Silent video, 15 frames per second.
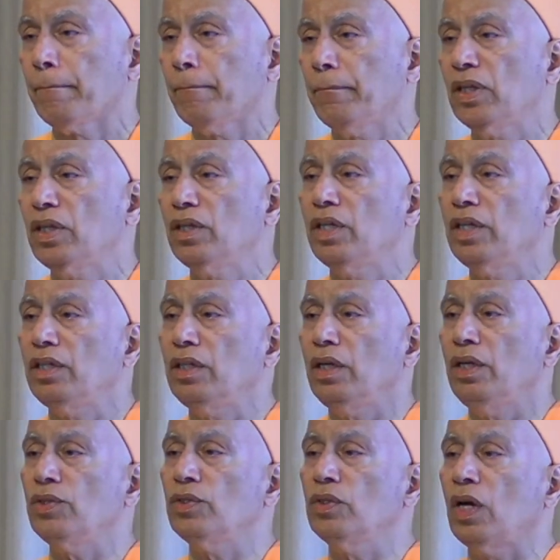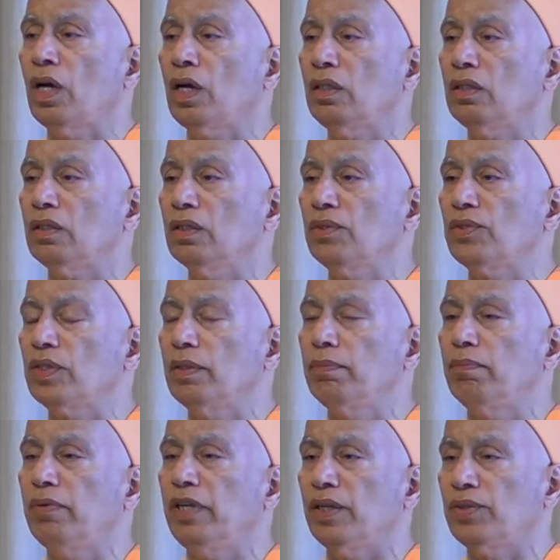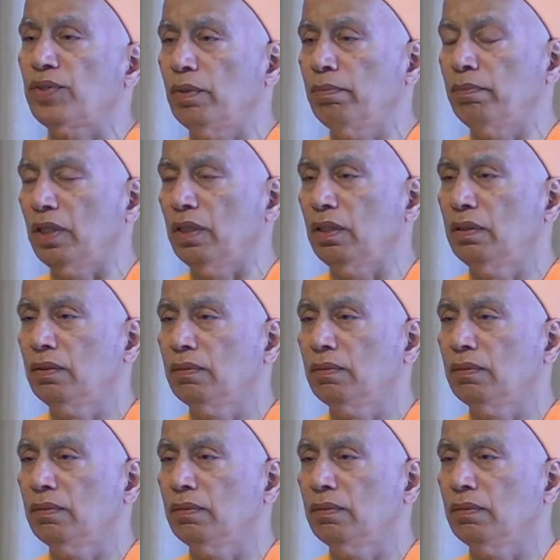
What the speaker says: But the deity is not simply a symbol.